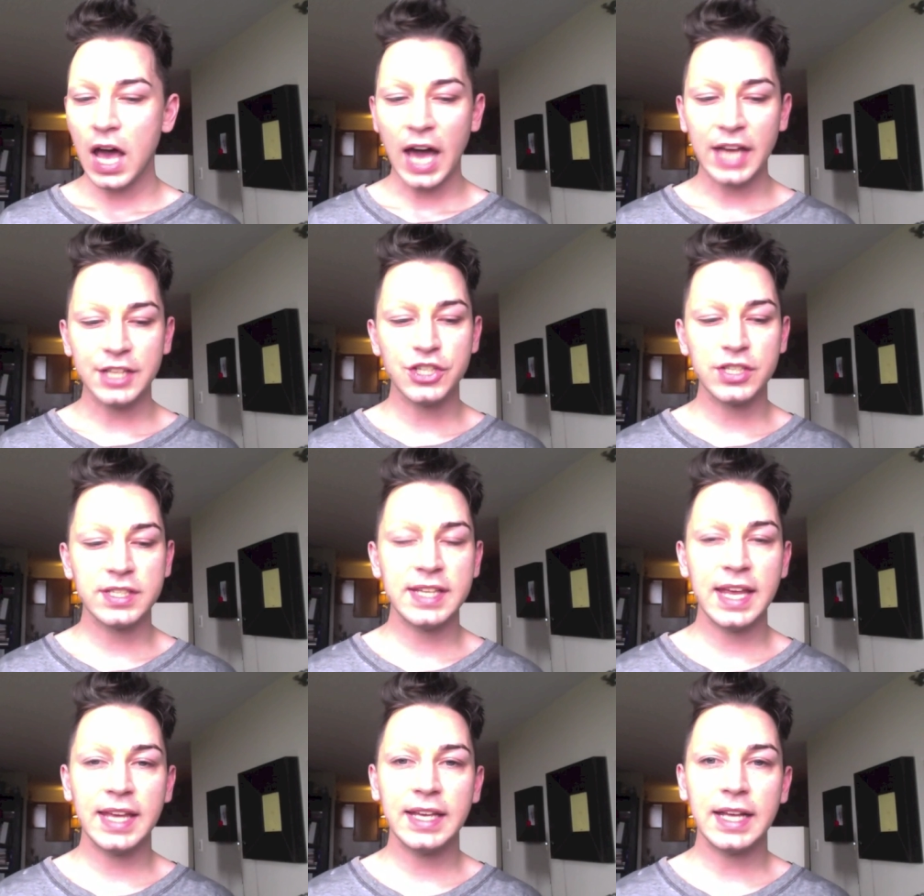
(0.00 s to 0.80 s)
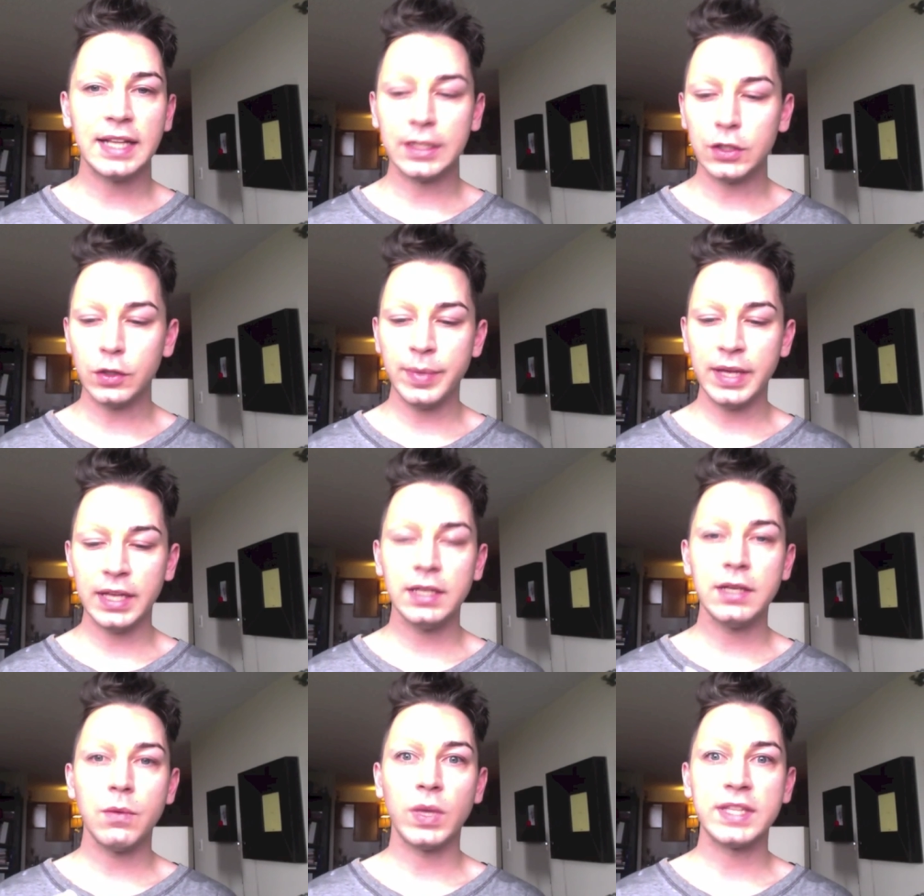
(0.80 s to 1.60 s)
I just take a little bit,
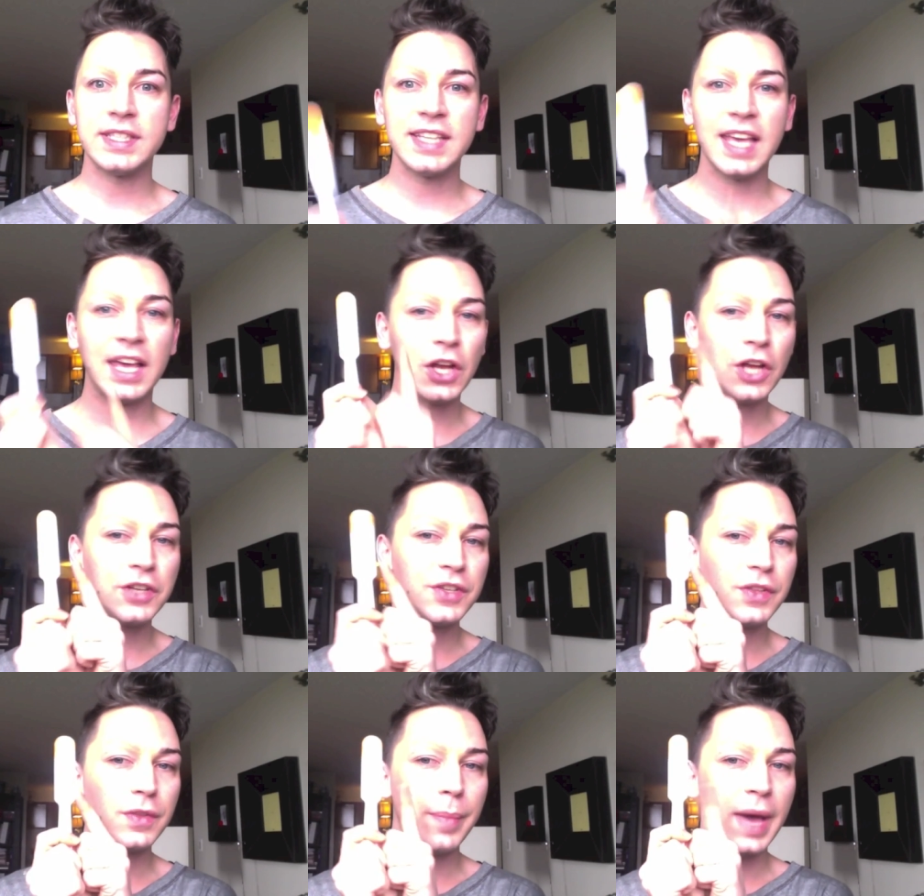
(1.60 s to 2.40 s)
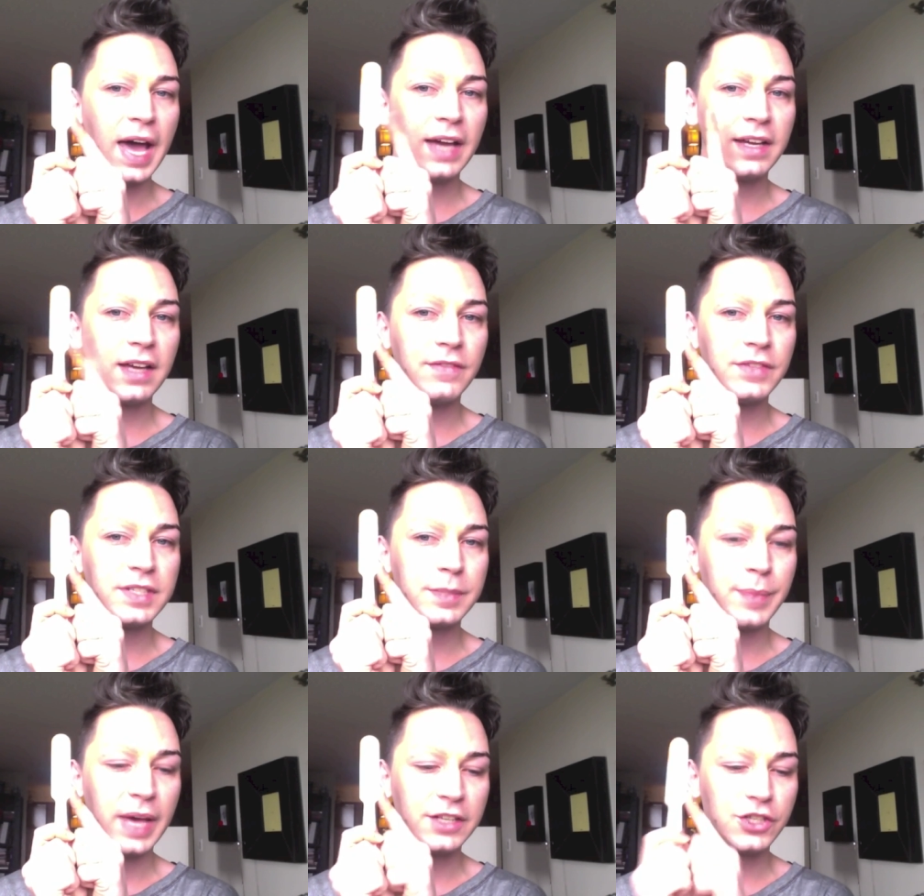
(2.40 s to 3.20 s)
once again, onto the back of a
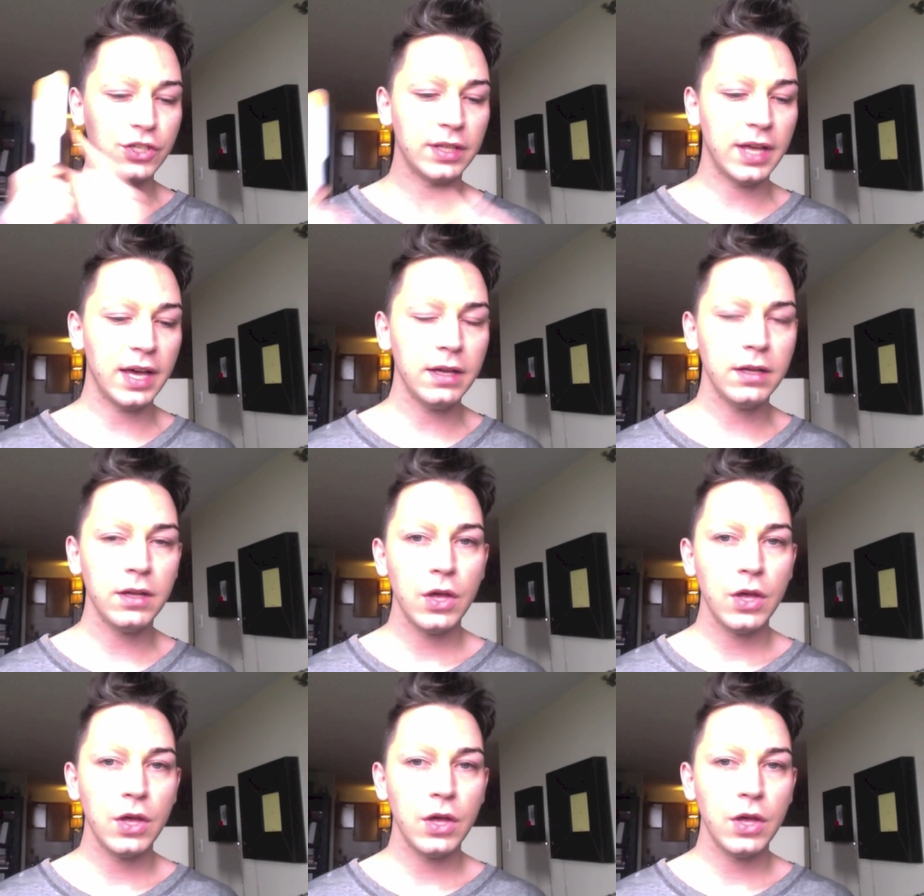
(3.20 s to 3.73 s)
spatula